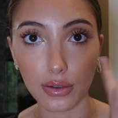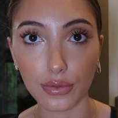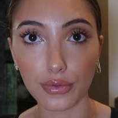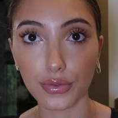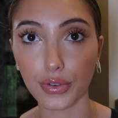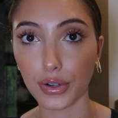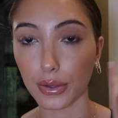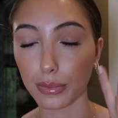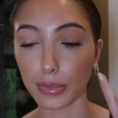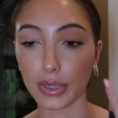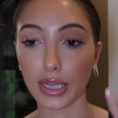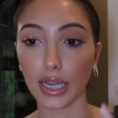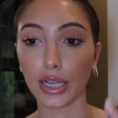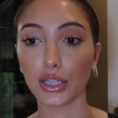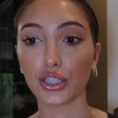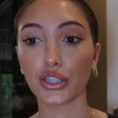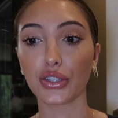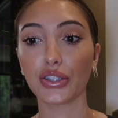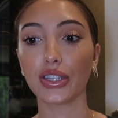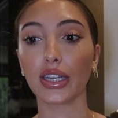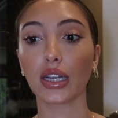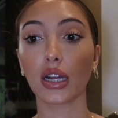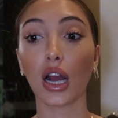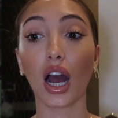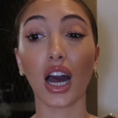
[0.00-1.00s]
for me I
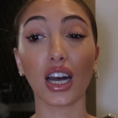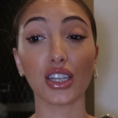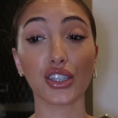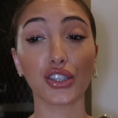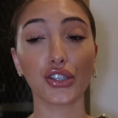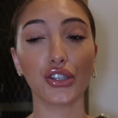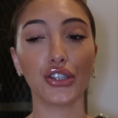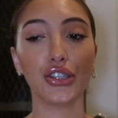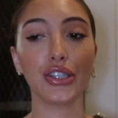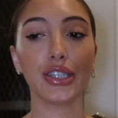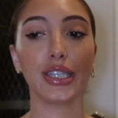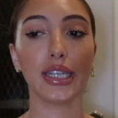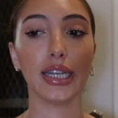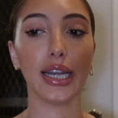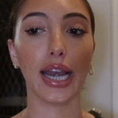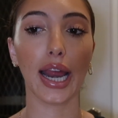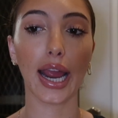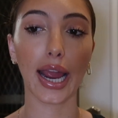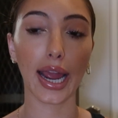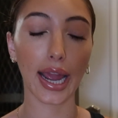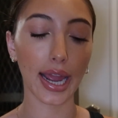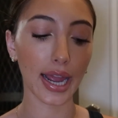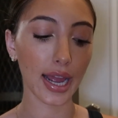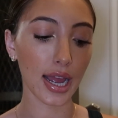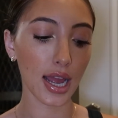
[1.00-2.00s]
just did Custard
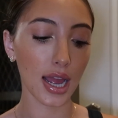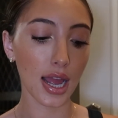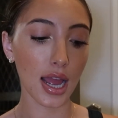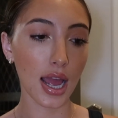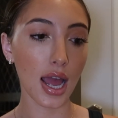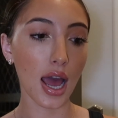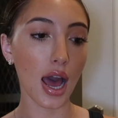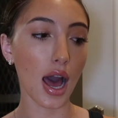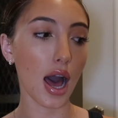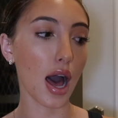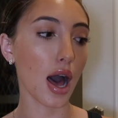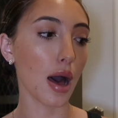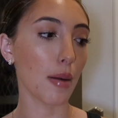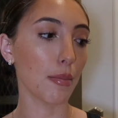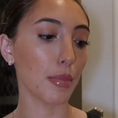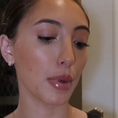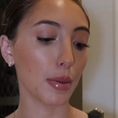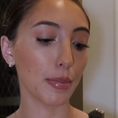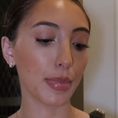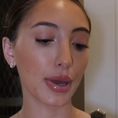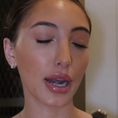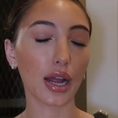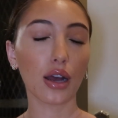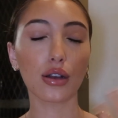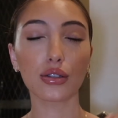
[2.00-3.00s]
today.
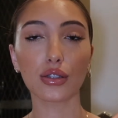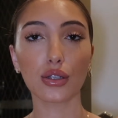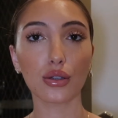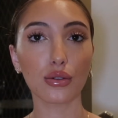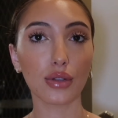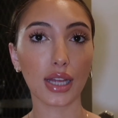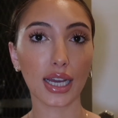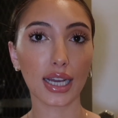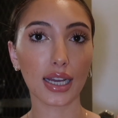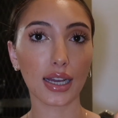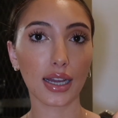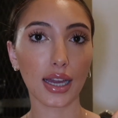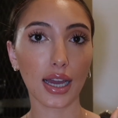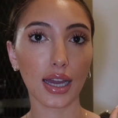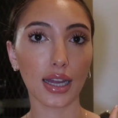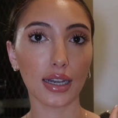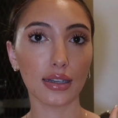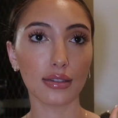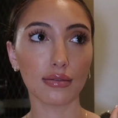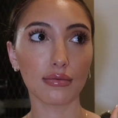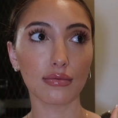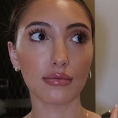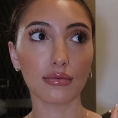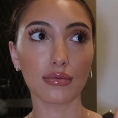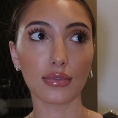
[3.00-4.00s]
But I also like
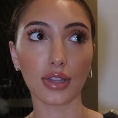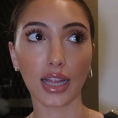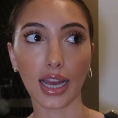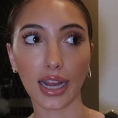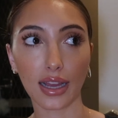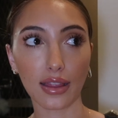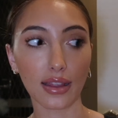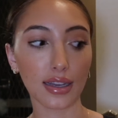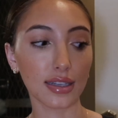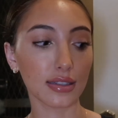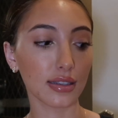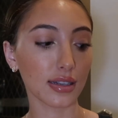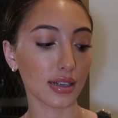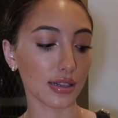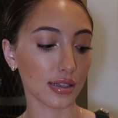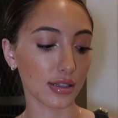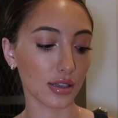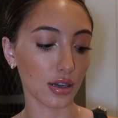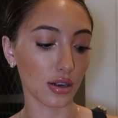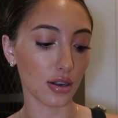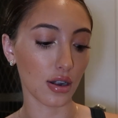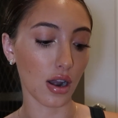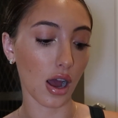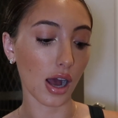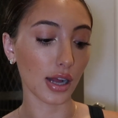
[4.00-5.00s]
these because
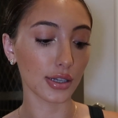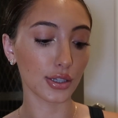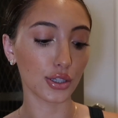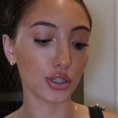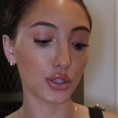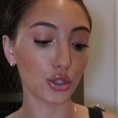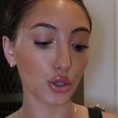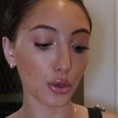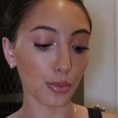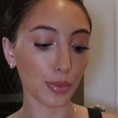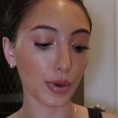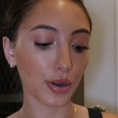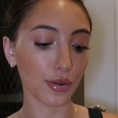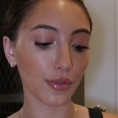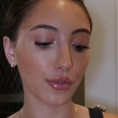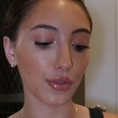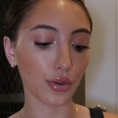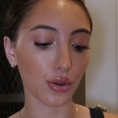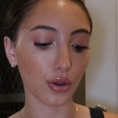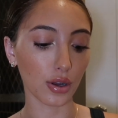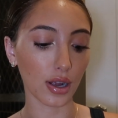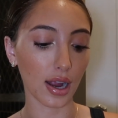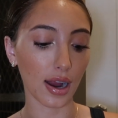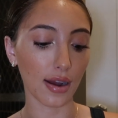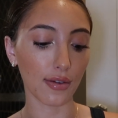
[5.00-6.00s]
they're not super
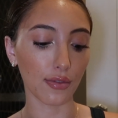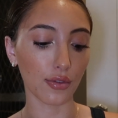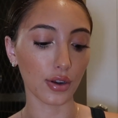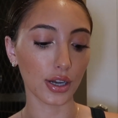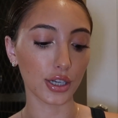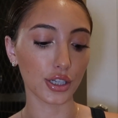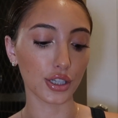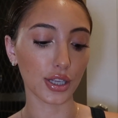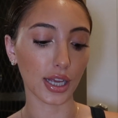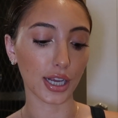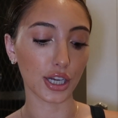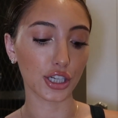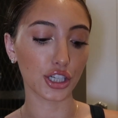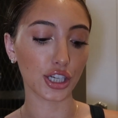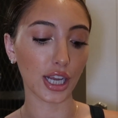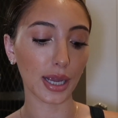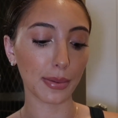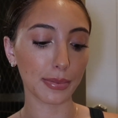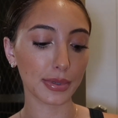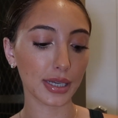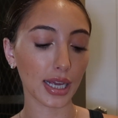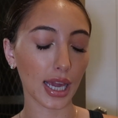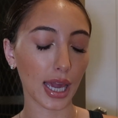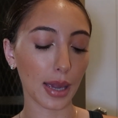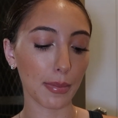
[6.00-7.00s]
full coverage like
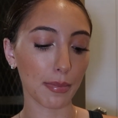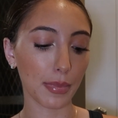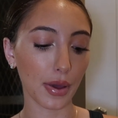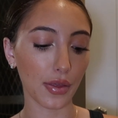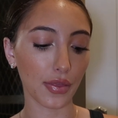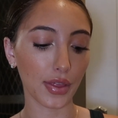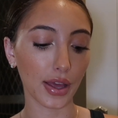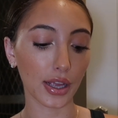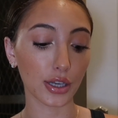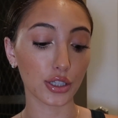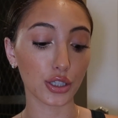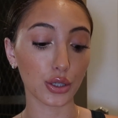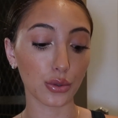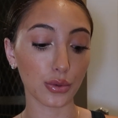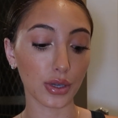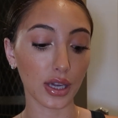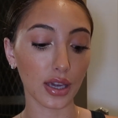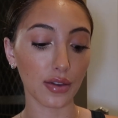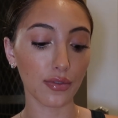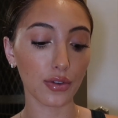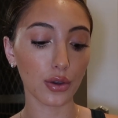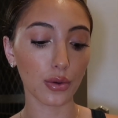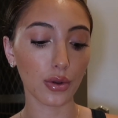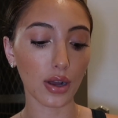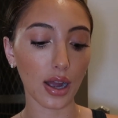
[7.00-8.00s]
Shake Tape, but they do
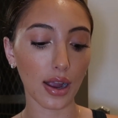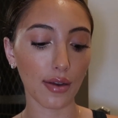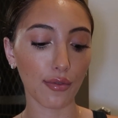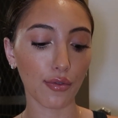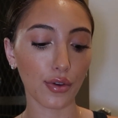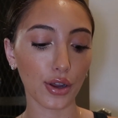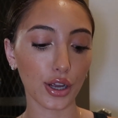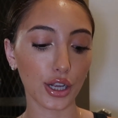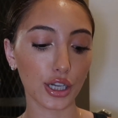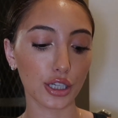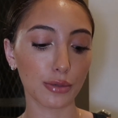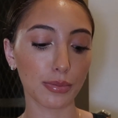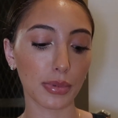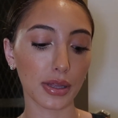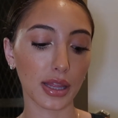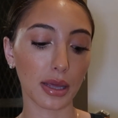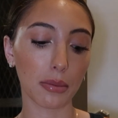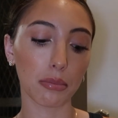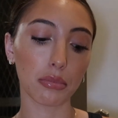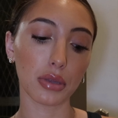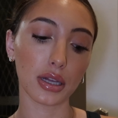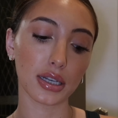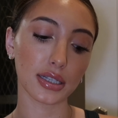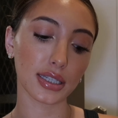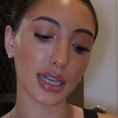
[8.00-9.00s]
give you coverage, but
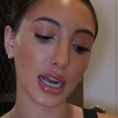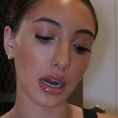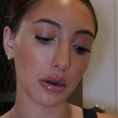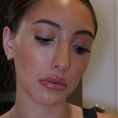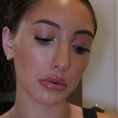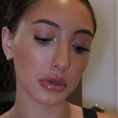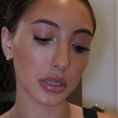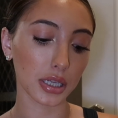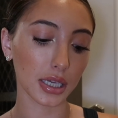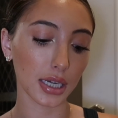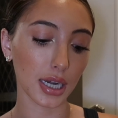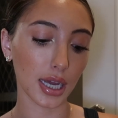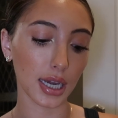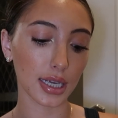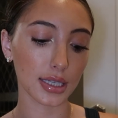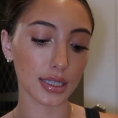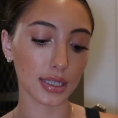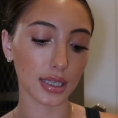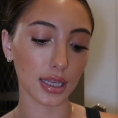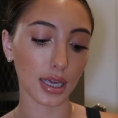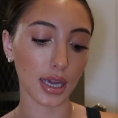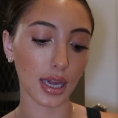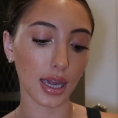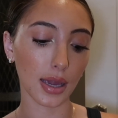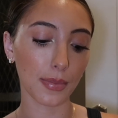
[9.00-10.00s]
they blend out really
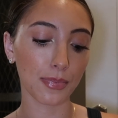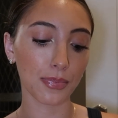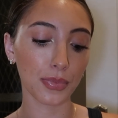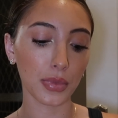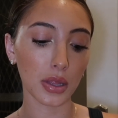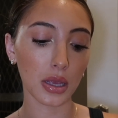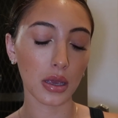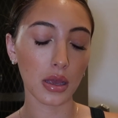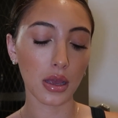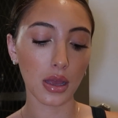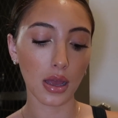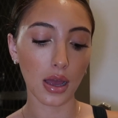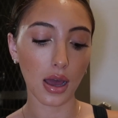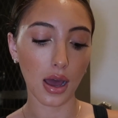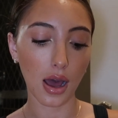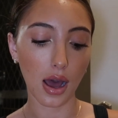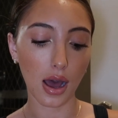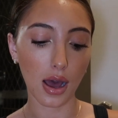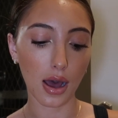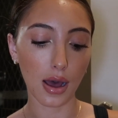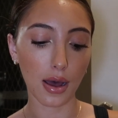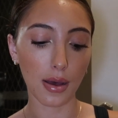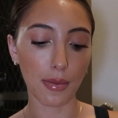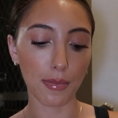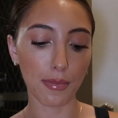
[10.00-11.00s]
nicely.
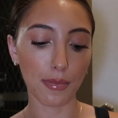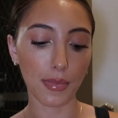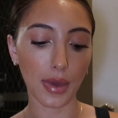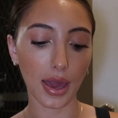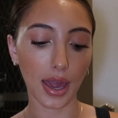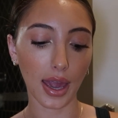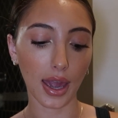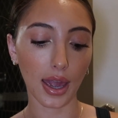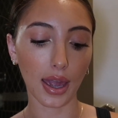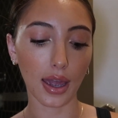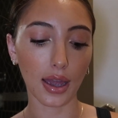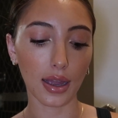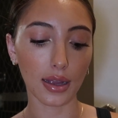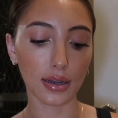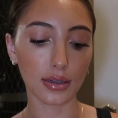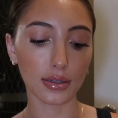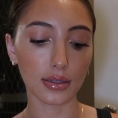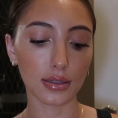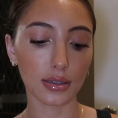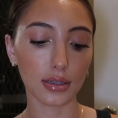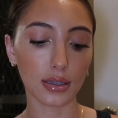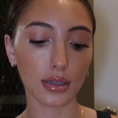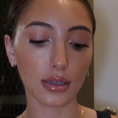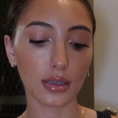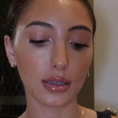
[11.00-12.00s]

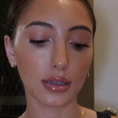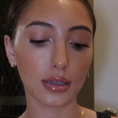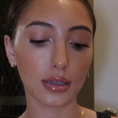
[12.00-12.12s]
And